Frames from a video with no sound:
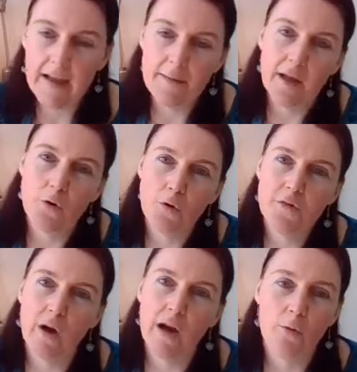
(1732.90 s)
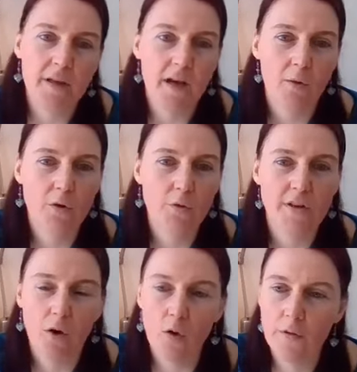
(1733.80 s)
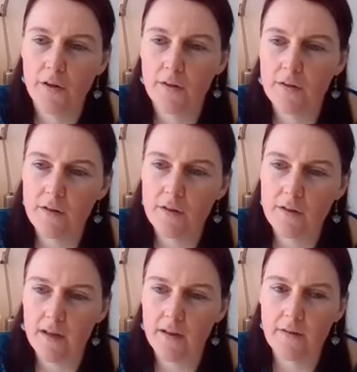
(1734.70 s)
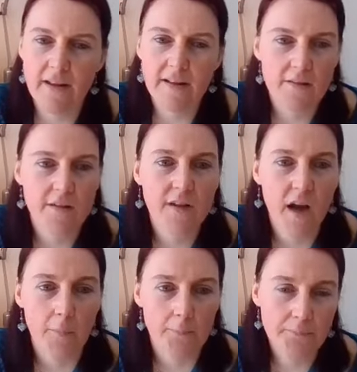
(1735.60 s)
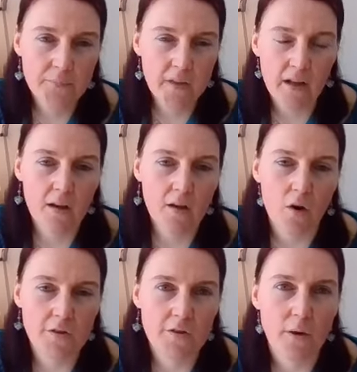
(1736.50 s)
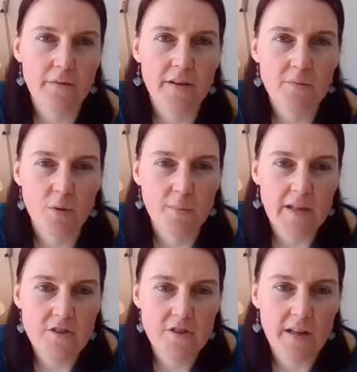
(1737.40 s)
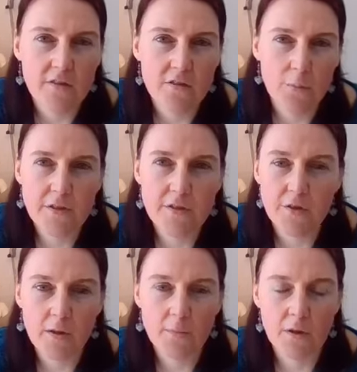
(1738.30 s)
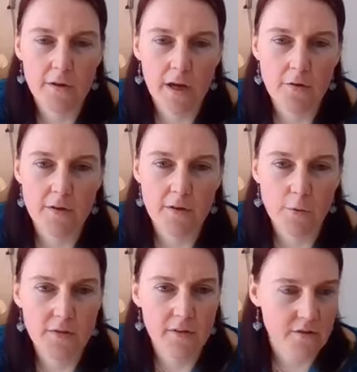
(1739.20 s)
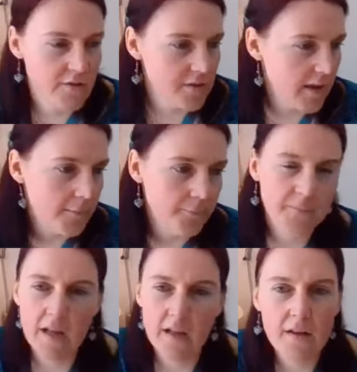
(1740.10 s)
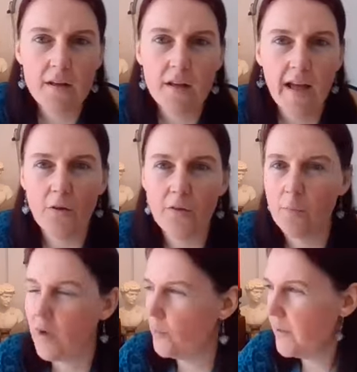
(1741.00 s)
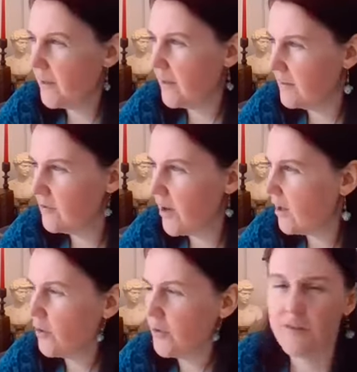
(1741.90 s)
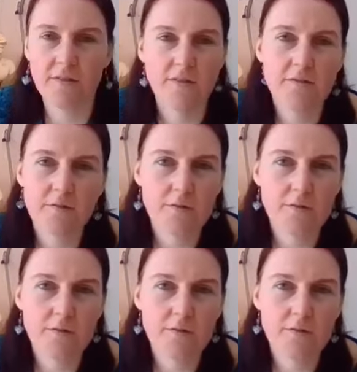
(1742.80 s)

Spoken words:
And also I'll be uploading all the events to come onto our Facebook page today. So please do keep a lookout for those. There's health and wellbeing records,